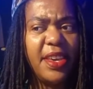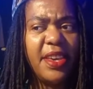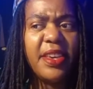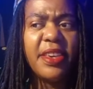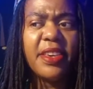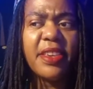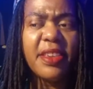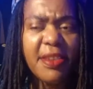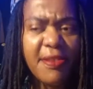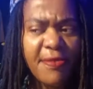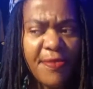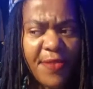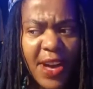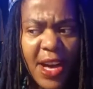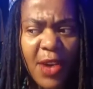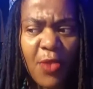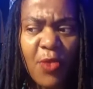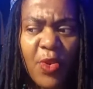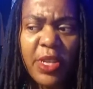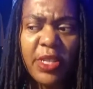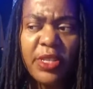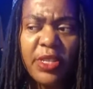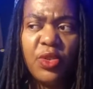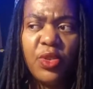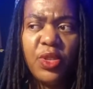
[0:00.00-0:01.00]
if I were
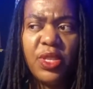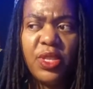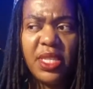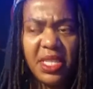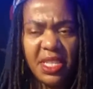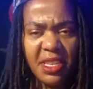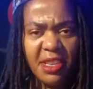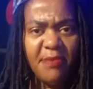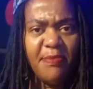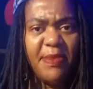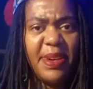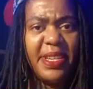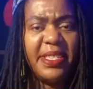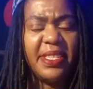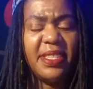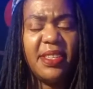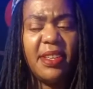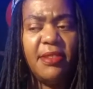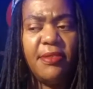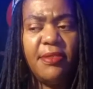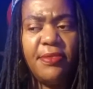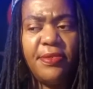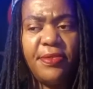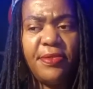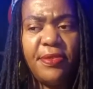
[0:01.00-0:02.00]
to see
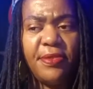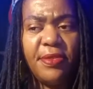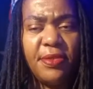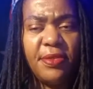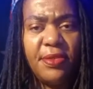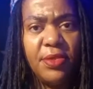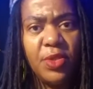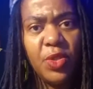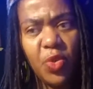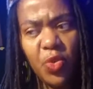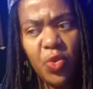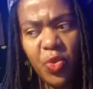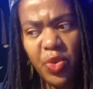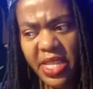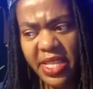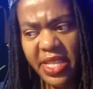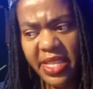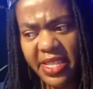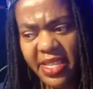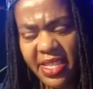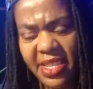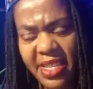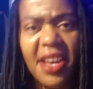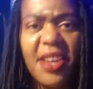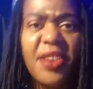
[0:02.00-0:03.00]
myself doing this
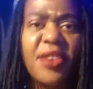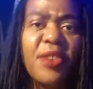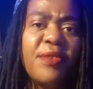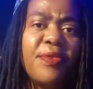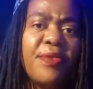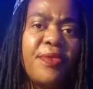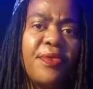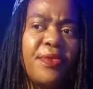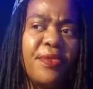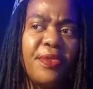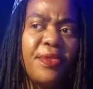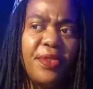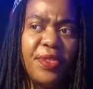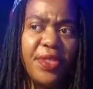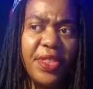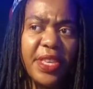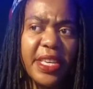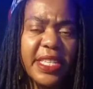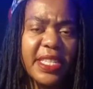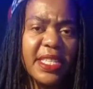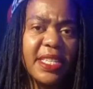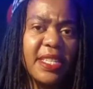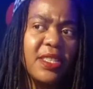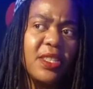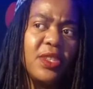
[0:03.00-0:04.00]
kind of things
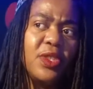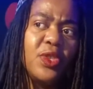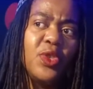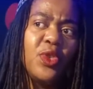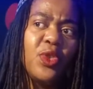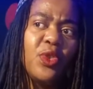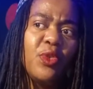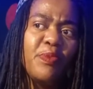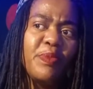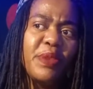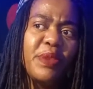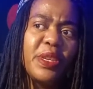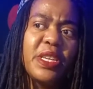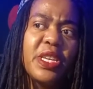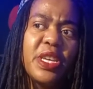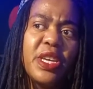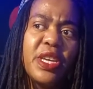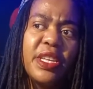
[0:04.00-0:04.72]
that they show me,